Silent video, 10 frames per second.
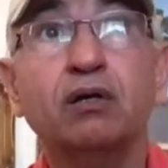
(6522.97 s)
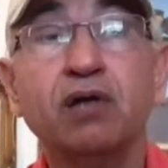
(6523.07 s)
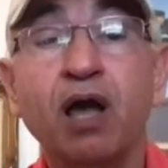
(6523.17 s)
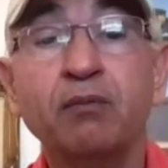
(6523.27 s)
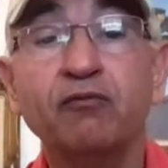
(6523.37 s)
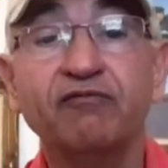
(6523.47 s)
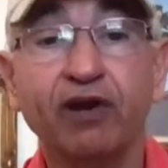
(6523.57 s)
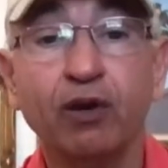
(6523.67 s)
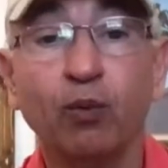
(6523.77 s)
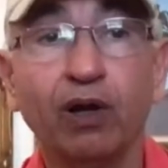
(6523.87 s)
time
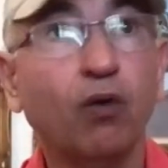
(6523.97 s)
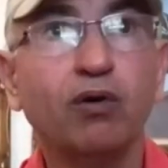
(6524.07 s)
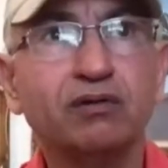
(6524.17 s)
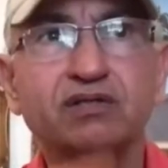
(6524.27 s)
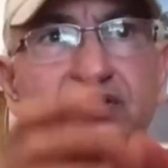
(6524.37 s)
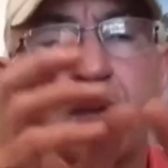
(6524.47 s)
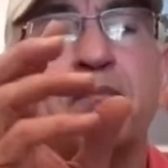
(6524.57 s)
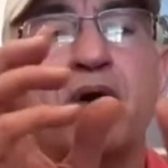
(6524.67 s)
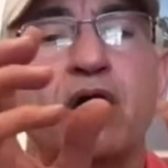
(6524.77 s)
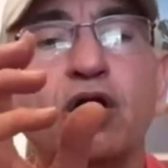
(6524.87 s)
very well, or some